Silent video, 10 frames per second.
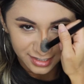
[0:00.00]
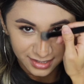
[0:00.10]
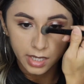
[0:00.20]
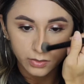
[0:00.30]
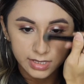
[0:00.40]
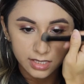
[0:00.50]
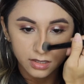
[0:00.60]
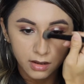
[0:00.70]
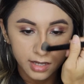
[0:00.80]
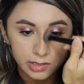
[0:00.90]
I was at the
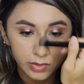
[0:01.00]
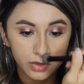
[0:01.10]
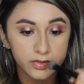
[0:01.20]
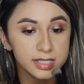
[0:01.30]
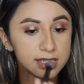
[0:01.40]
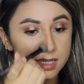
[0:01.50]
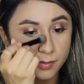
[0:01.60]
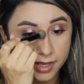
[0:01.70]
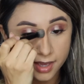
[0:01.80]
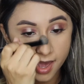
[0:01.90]
hospital visiting
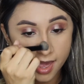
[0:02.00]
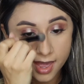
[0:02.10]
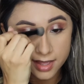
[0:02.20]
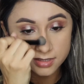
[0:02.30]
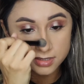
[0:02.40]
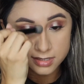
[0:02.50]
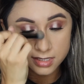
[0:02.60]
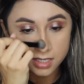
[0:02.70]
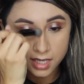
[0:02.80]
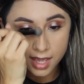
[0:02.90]
my aunts,
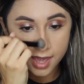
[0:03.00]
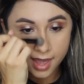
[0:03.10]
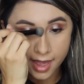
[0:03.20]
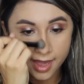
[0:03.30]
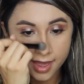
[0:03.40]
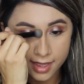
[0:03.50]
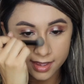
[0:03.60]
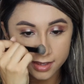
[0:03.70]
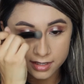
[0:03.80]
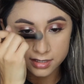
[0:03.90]

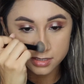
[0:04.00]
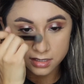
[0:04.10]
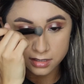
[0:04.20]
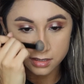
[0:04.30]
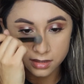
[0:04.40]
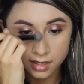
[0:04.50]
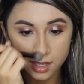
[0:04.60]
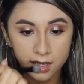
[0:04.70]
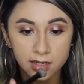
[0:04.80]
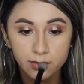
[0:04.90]
and
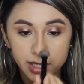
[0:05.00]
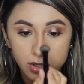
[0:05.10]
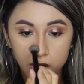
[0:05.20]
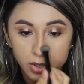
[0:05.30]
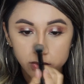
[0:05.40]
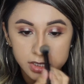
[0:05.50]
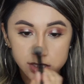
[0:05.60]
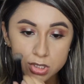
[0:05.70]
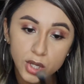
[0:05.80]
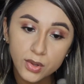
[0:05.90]
then my car was
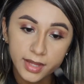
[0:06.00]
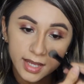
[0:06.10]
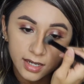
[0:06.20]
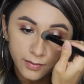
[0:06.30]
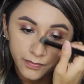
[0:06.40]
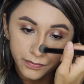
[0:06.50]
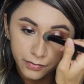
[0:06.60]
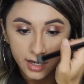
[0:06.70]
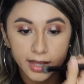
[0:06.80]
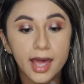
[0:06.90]
stolen.
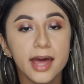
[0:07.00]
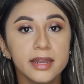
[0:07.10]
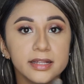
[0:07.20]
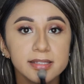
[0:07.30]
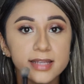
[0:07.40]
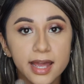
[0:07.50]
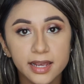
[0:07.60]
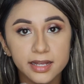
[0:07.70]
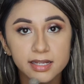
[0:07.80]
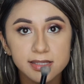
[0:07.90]
I had an
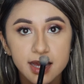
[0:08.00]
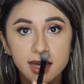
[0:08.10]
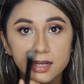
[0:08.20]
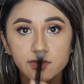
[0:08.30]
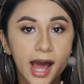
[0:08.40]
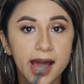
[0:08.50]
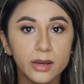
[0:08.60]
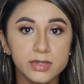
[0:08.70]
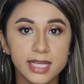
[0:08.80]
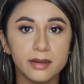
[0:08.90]
anxiety attack. I
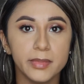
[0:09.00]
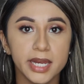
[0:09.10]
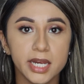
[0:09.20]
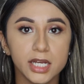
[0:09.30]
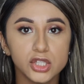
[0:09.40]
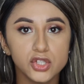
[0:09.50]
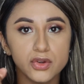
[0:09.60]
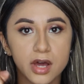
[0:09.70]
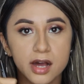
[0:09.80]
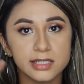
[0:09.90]
was admitted to
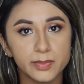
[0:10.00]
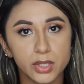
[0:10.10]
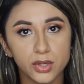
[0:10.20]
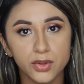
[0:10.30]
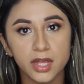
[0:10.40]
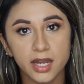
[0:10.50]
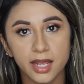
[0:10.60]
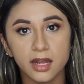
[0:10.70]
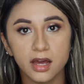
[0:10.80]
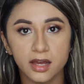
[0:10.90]
the hospital the
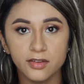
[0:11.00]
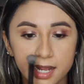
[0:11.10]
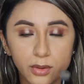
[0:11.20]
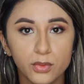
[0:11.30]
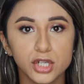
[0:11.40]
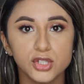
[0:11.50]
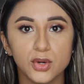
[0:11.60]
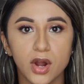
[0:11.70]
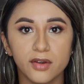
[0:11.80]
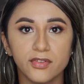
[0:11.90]
night of. I worked
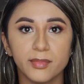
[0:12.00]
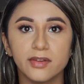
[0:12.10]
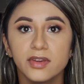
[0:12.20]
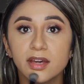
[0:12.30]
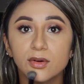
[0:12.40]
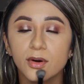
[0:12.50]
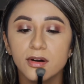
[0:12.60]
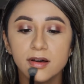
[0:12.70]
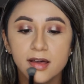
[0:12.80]
so hard for my vehicle.